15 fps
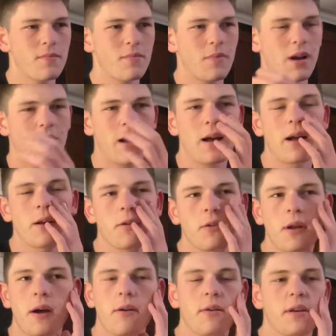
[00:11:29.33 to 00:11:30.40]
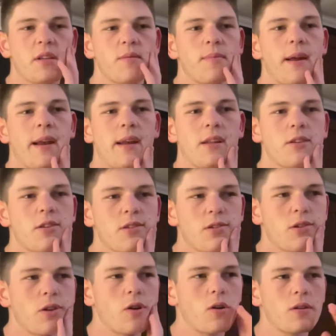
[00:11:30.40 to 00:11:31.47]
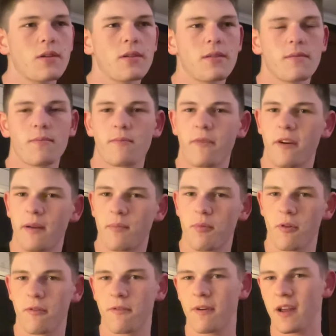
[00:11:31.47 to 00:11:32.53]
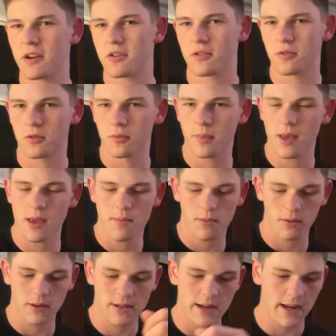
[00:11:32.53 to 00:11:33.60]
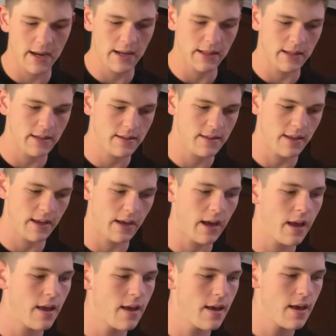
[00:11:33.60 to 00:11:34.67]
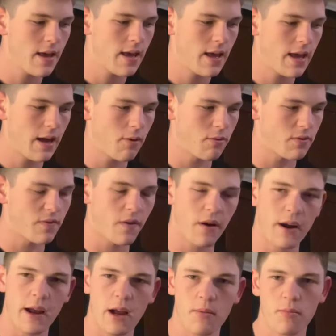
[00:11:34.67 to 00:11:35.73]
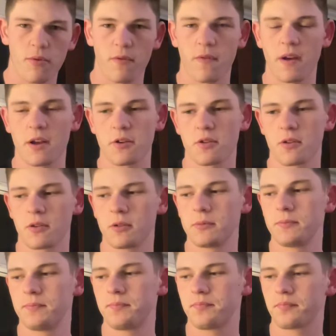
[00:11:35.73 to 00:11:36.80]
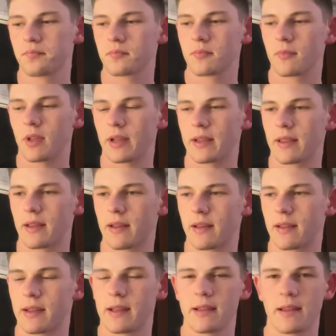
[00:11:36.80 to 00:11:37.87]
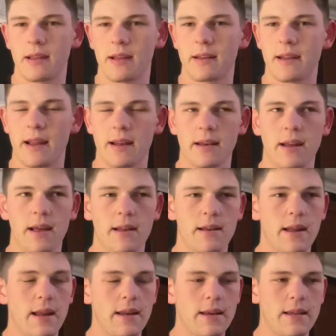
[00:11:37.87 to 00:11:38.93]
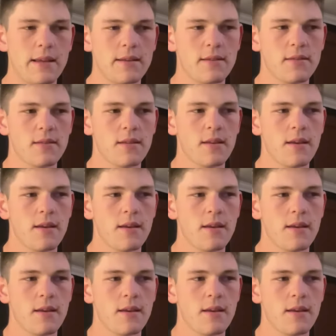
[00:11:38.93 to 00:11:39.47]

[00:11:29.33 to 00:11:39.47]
I don't know how to explain it, just not very professional people attending this thing. It was very unprofessional, like the, the, the attend, attendees.